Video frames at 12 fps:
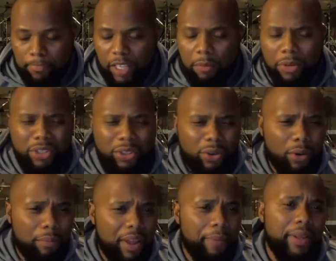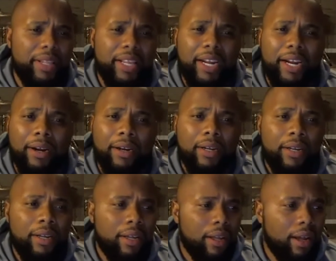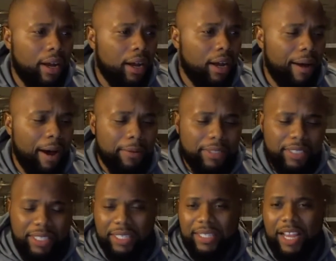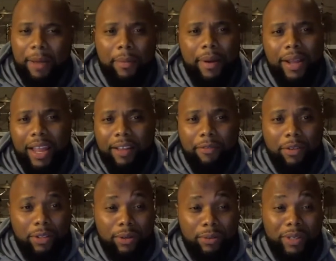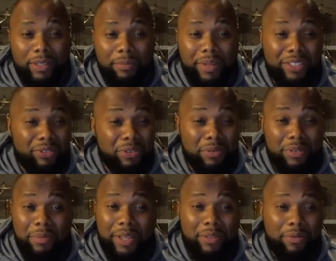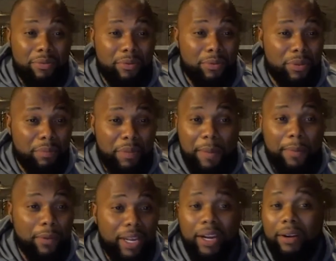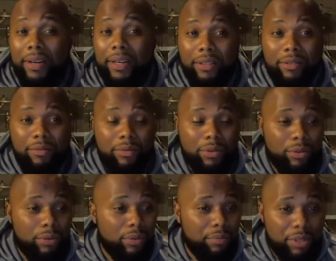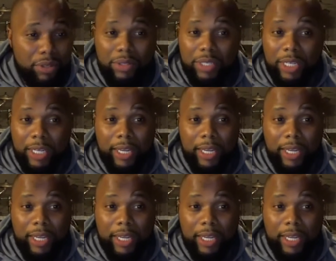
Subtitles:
But the Lord met me there. I was just at a time in my life where the Lord really ministered to me through the people there and through the music.